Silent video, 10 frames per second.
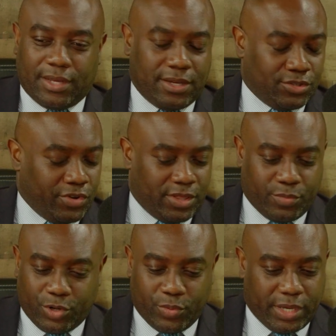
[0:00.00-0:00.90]
I think it's great that we're
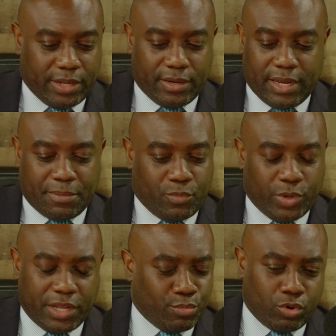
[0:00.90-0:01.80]
doing it. Um, we
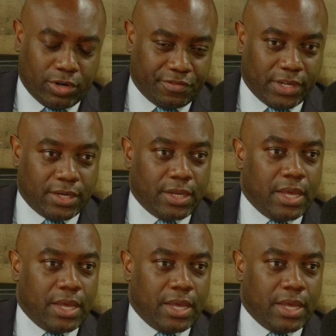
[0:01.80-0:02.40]
need more of it.